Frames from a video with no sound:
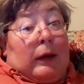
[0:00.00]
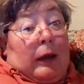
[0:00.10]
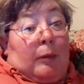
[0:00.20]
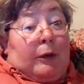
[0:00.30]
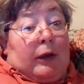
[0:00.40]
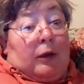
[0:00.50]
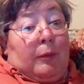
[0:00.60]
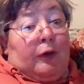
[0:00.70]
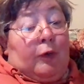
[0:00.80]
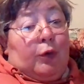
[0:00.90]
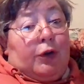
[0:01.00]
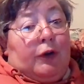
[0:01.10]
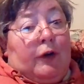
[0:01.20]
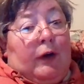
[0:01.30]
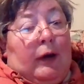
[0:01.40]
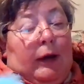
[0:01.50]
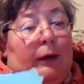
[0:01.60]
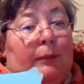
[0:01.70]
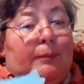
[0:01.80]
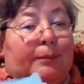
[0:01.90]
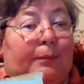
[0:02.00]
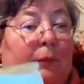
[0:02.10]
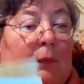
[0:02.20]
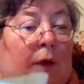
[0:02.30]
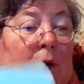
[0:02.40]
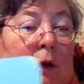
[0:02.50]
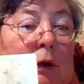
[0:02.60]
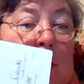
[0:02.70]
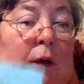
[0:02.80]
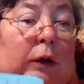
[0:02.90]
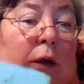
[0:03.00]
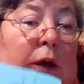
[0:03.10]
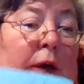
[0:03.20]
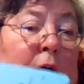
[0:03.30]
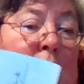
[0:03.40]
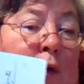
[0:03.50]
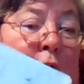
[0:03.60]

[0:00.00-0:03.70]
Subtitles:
Albert had the misfortune to die. He died on